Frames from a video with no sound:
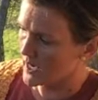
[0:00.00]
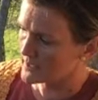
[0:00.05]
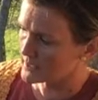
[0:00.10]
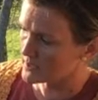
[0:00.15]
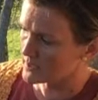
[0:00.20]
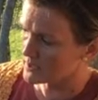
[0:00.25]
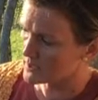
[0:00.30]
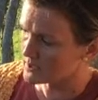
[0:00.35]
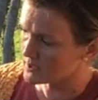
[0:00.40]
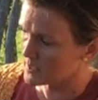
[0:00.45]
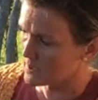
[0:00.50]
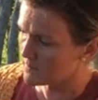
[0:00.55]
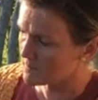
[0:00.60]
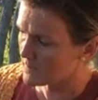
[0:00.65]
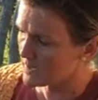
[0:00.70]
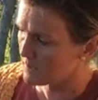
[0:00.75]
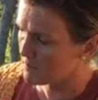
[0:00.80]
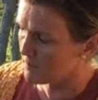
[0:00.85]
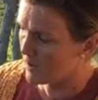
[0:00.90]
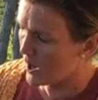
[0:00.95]
saw
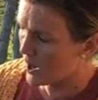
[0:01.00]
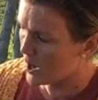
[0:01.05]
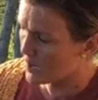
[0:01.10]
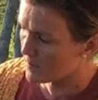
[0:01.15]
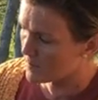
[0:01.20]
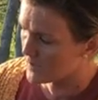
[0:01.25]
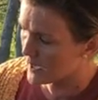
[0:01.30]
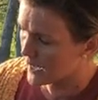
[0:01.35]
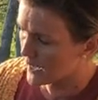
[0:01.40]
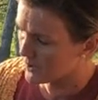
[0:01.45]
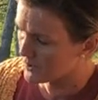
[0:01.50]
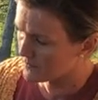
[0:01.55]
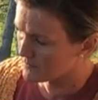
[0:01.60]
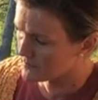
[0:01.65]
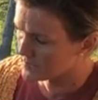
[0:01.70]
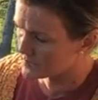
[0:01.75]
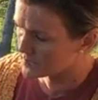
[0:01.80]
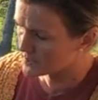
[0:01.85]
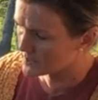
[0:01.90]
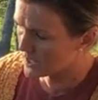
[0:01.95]
something pop out of
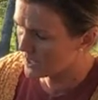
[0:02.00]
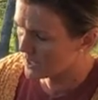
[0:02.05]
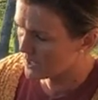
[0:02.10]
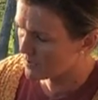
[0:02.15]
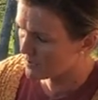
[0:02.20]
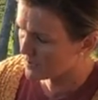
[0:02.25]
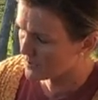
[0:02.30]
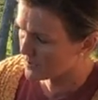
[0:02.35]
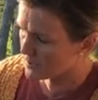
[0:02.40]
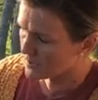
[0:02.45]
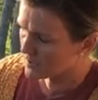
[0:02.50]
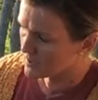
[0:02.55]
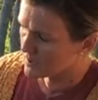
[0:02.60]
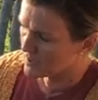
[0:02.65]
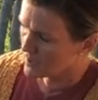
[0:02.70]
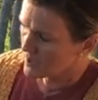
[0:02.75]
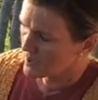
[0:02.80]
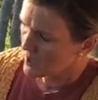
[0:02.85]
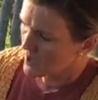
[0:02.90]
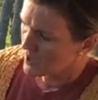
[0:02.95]
the stump.
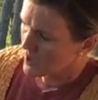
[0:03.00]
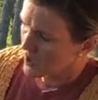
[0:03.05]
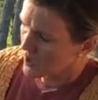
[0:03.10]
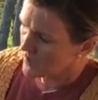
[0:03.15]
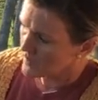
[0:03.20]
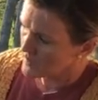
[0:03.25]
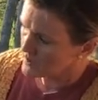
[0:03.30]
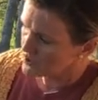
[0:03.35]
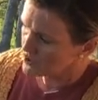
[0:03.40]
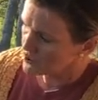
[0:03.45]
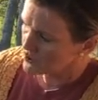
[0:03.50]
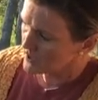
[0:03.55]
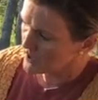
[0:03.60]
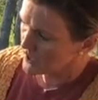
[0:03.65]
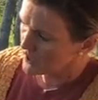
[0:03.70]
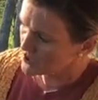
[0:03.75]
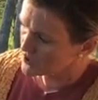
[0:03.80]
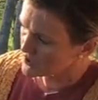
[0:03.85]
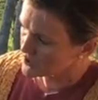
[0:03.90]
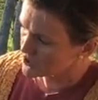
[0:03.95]
On the tree
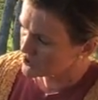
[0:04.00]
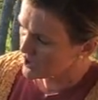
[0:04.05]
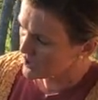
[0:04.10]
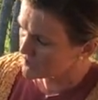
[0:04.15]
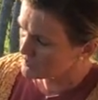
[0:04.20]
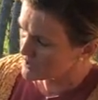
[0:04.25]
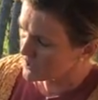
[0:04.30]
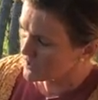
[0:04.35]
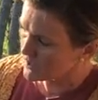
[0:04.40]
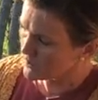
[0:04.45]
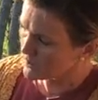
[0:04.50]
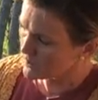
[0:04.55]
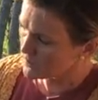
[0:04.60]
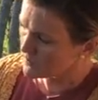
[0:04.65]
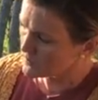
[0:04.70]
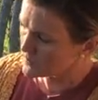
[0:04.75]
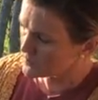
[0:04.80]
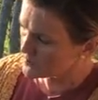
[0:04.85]
I just chopped down, it was